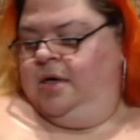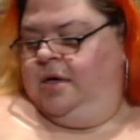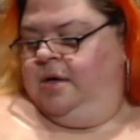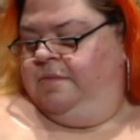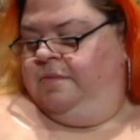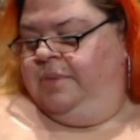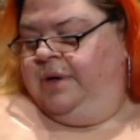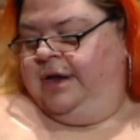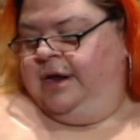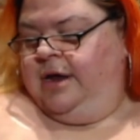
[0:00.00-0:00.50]

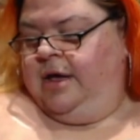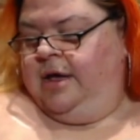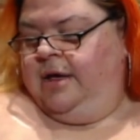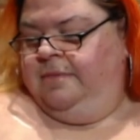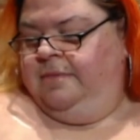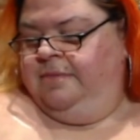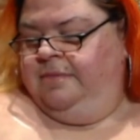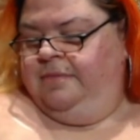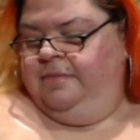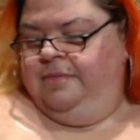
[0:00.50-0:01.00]
But
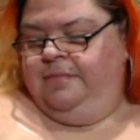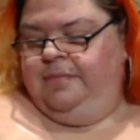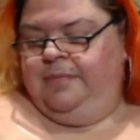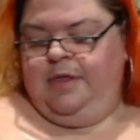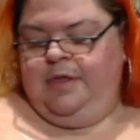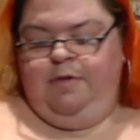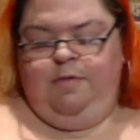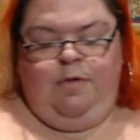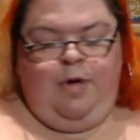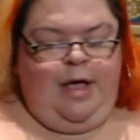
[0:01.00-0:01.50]
I'm
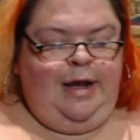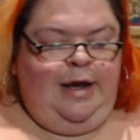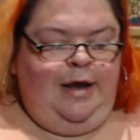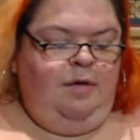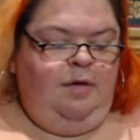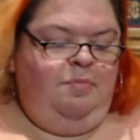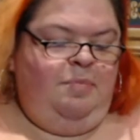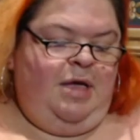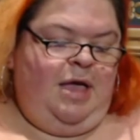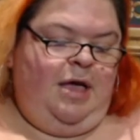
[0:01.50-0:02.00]
writing a
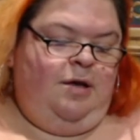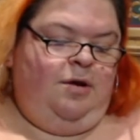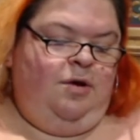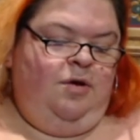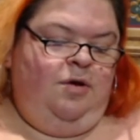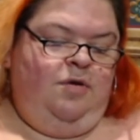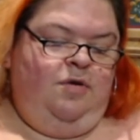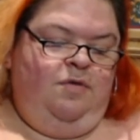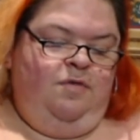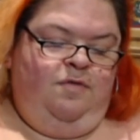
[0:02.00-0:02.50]

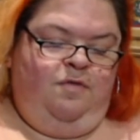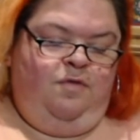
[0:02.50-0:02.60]
pattern